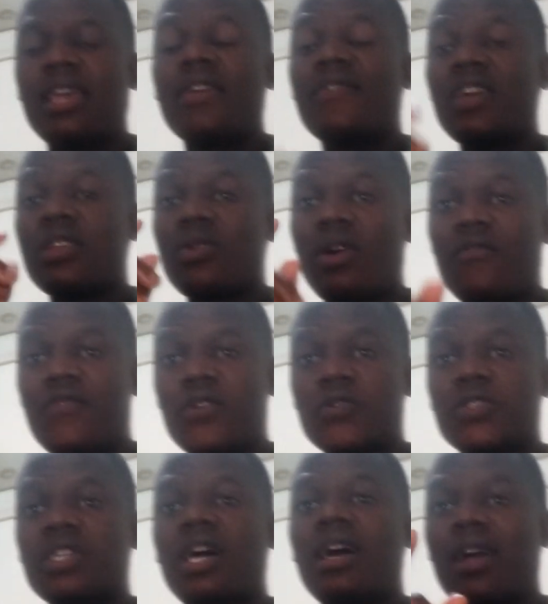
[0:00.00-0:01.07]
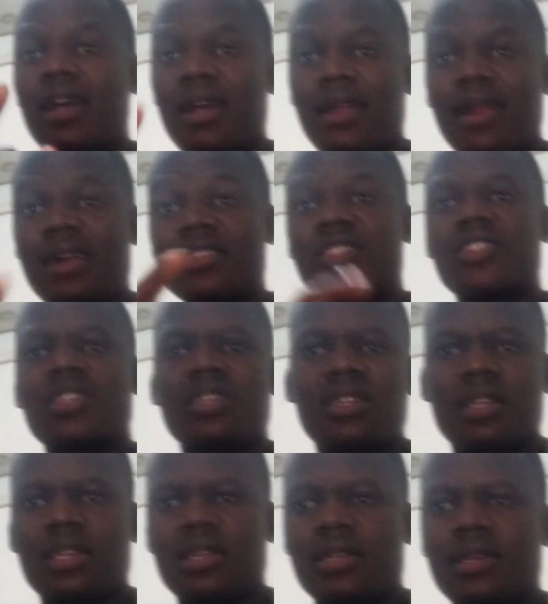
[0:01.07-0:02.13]
even your future
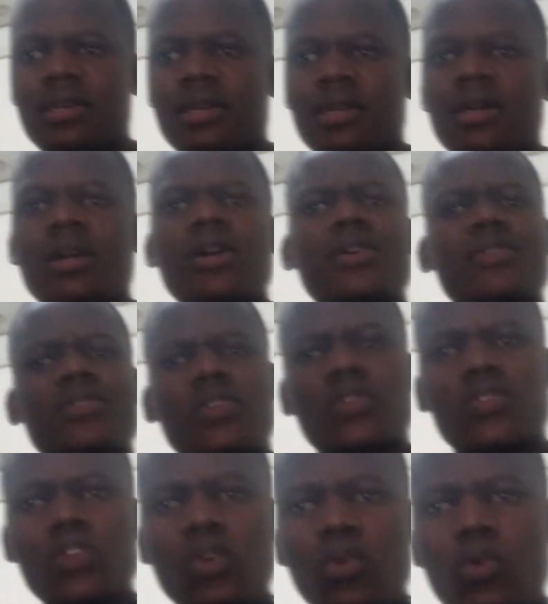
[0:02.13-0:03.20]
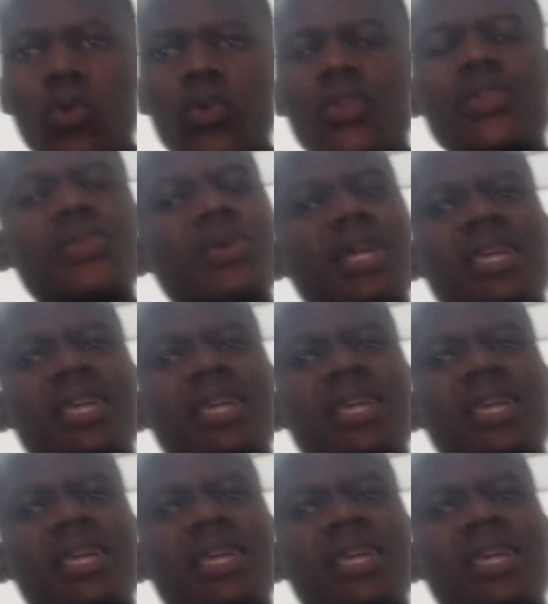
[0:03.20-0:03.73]
grandchildren. So do good to